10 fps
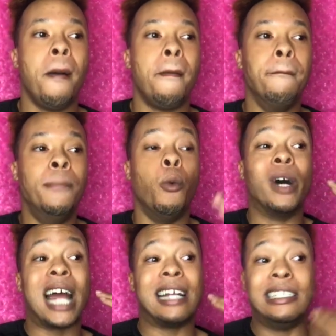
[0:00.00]
But
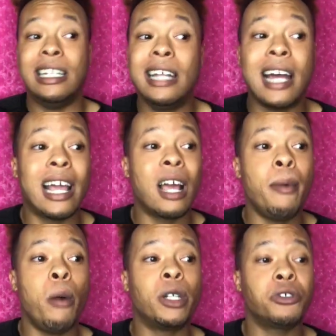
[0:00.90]
what I did not like
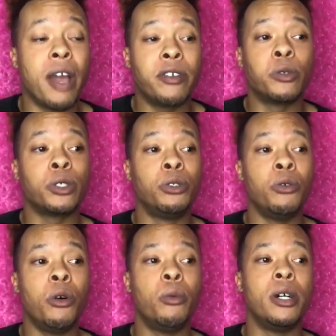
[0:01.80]
about what Travis was
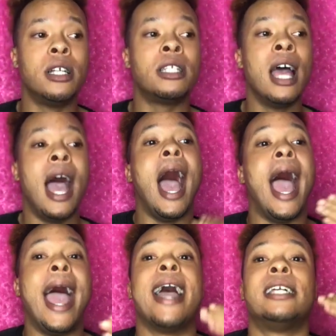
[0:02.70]
doing was
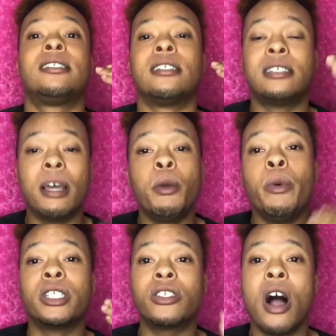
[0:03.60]
as Timmy
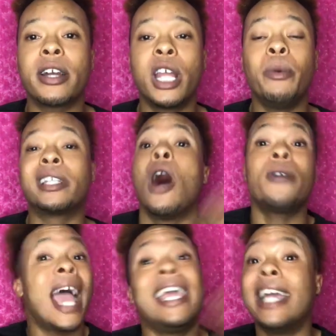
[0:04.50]
was talking, he was like,
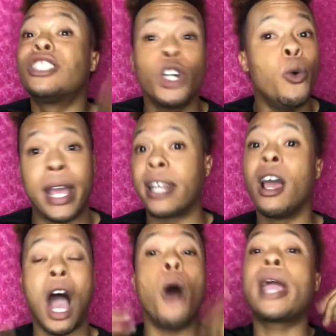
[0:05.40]
okay, get to it.
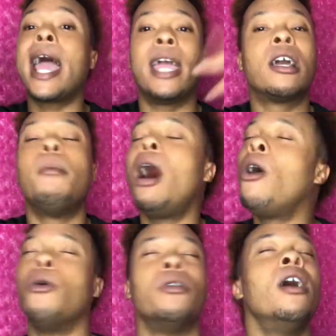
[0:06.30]
Okay, come
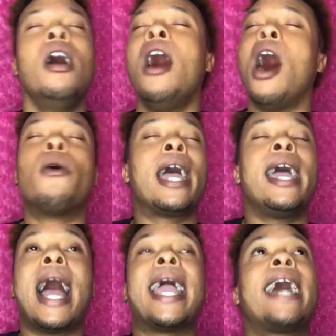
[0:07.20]
on.
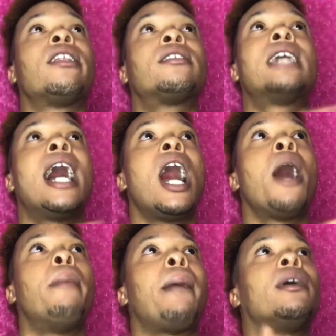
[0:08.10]
Okay, I ain't got the
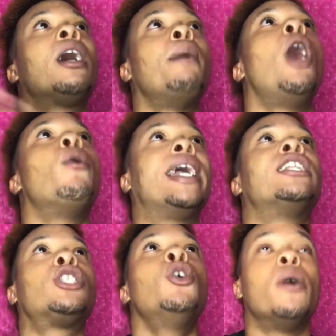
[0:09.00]
time, baby. Come on,
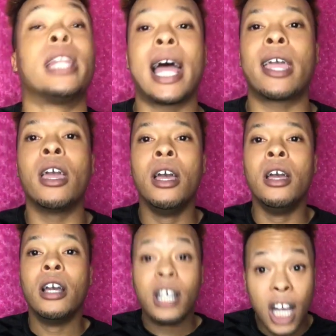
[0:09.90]
get to it. Like,
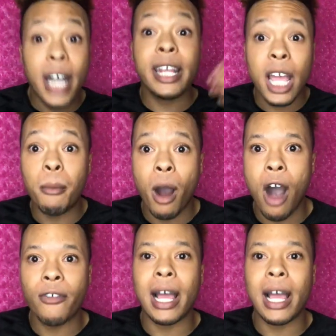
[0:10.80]
cutting him off.